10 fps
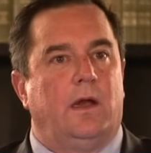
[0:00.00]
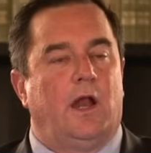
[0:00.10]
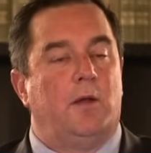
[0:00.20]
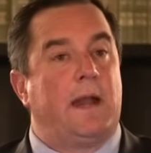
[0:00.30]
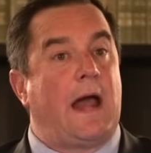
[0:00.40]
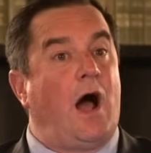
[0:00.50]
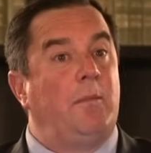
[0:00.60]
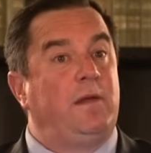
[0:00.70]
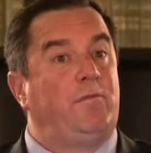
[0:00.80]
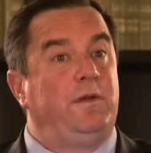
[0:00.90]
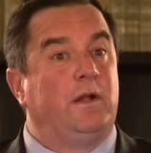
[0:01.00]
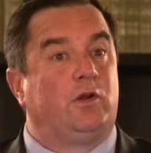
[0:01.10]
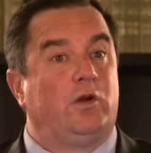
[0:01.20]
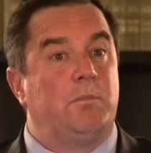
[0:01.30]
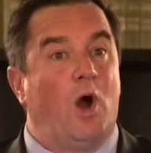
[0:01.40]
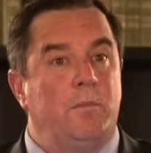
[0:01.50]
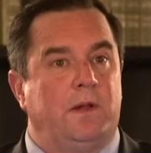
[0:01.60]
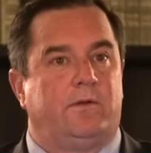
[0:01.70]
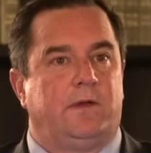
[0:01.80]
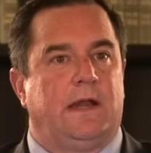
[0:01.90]
and no matter how many feel-good
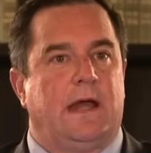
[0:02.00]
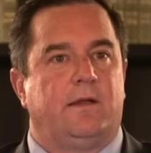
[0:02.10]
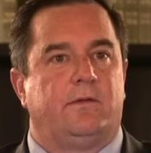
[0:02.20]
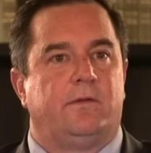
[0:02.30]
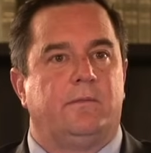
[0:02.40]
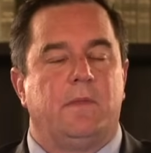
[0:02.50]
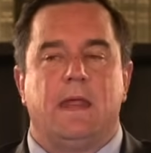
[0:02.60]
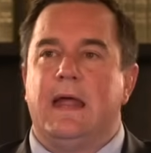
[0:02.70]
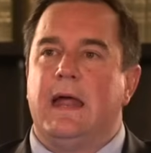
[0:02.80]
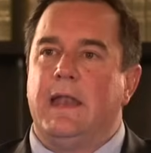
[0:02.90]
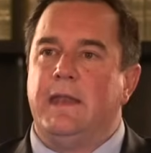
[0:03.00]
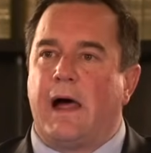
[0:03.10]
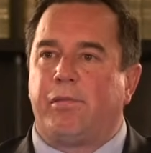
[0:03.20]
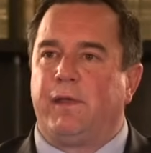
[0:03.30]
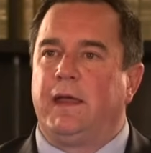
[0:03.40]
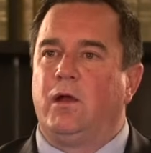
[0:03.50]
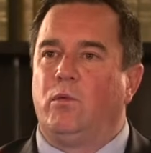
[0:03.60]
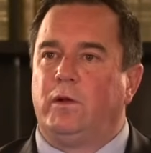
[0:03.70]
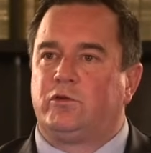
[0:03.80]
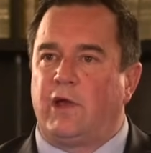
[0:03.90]
moments it has, nothing
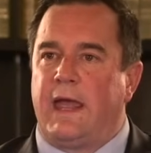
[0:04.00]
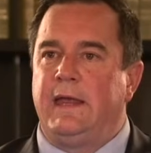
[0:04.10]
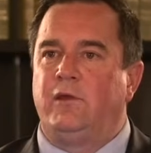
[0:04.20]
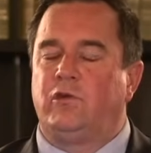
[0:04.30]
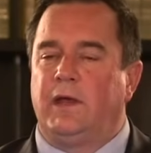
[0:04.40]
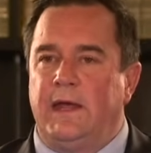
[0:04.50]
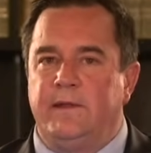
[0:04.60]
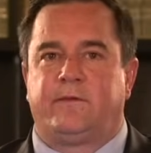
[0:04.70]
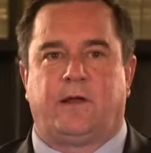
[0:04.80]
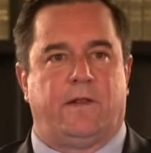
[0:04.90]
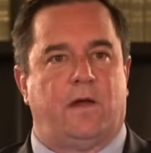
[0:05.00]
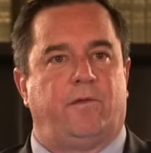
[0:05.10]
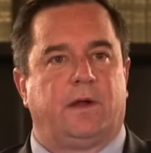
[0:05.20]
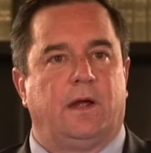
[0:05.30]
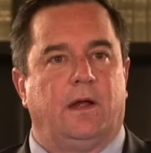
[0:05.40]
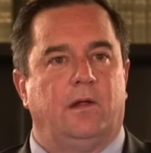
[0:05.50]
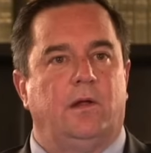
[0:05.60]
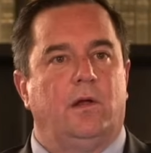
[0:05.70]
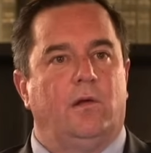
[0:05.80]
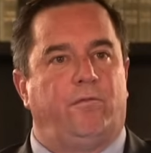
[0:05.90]
will change in South Africa
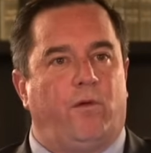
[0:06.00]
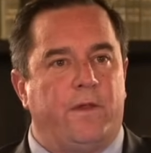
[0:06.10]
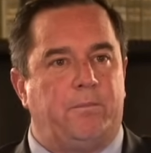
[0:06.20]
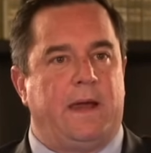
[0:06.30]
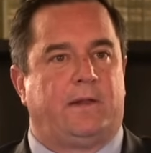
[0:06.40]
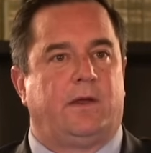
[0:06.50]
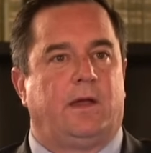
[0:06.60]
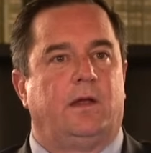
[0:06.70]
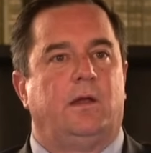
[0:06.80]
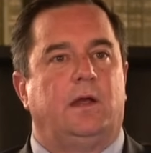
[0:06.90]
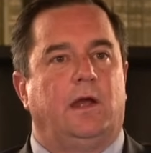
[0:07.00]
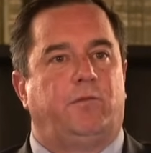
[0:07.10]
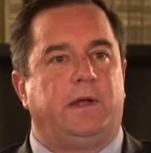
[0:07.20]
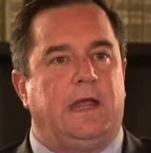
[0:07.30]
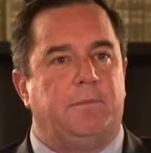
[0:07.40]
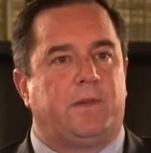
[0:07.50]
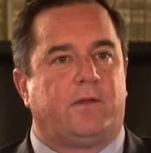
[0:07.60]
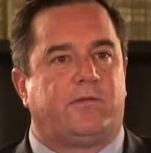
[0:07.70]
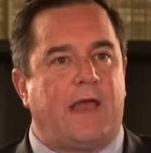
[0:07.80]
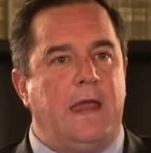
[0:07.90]
for the better if we keep the
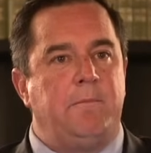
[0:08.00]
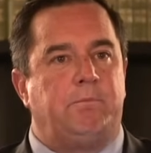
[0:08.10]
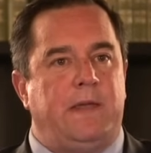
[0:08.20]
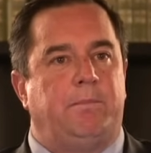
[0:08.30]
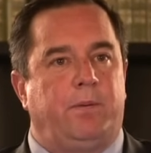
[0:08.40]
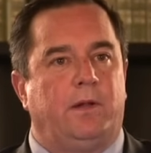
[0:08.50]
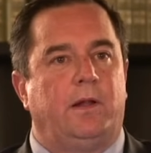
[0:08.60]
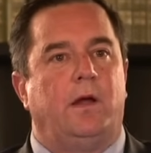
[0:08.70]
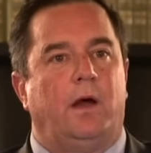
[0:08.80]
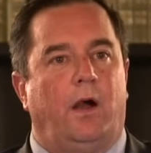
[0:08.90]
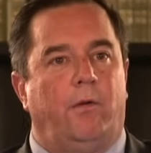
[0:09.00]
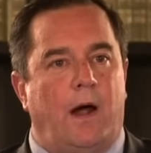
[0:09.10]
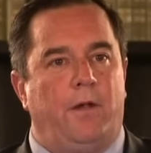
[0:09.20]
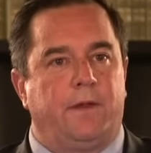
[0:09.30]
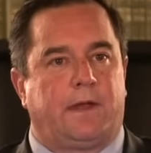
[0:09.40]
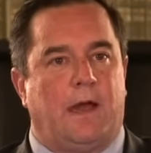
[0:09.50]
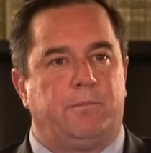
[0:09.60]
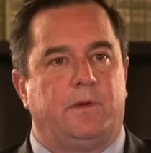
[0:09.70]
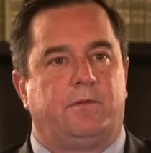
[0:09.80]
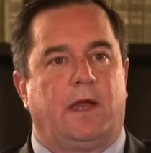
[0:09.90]
same people around the
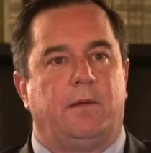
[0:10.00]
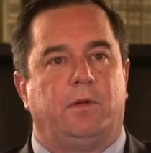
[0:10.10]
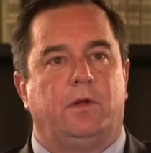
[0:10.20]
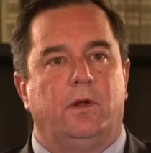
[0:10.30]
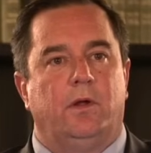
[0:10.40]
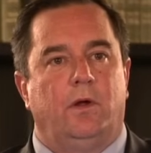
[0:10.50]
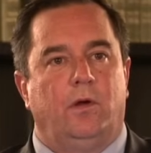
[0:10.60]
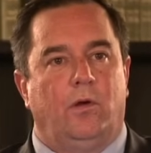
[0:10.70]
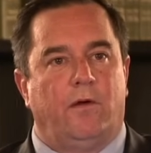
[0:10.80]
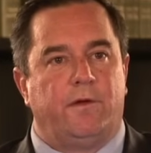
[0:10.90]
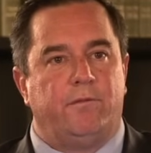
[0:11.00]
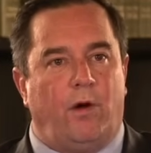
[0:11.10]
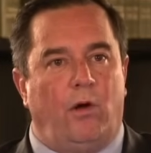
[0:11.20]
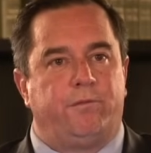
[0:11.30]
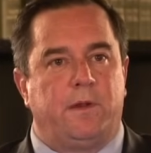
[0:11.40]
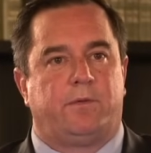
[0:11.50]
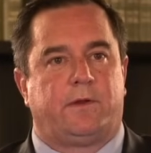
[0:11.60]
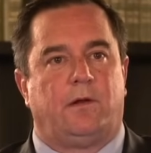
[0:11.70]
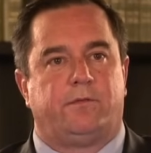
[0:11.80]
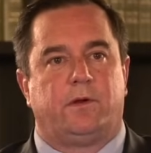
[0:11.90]
cabinet table who have involved
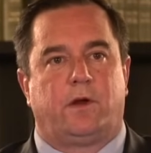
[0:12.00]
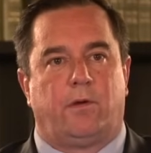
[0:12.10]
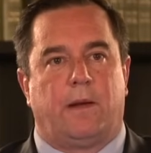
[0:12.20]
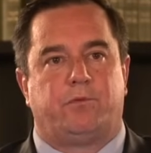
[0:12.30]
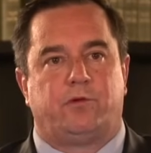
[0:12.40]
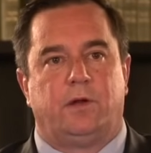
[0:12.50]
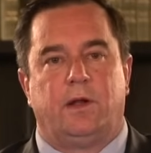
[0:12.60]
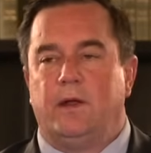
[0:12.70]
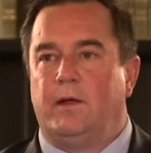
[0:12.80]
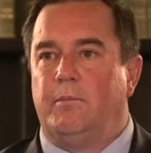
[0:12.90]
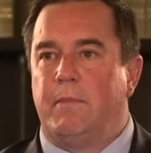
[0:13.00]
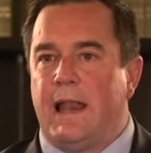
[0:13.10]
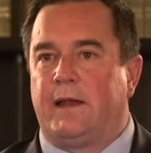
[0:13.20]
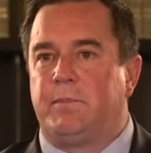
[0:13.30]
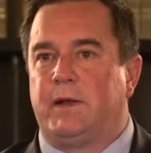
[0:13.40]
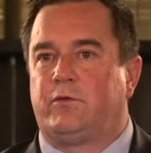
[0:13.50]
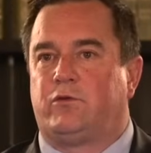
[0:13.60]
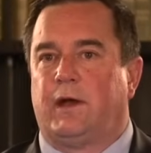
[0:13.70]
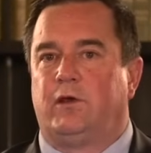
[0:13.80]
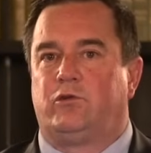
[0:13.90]
themselves in corruption,
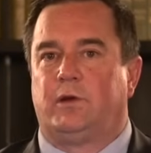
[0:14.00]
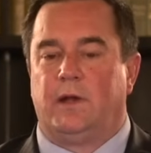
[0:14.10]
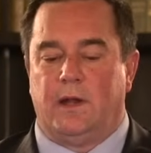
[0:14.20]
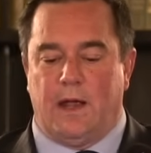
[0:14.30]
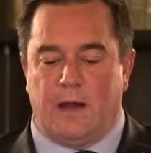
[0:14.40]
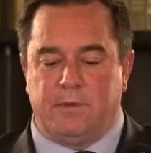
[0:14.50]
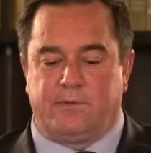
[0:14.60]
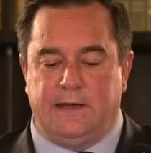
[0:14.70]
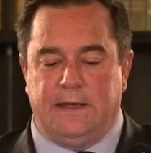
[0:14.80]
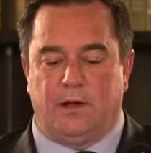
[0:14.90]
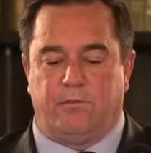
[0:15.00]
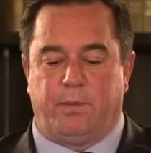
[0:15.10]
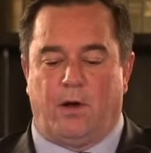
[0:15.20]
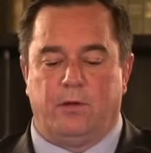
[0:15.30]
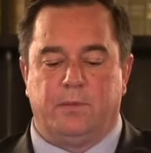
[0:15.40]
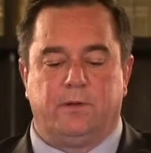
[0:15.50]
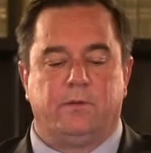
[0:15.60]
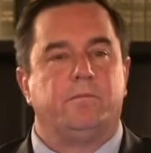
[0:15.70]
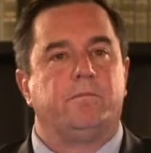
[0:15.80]
maladministration, and misleading of Parliament.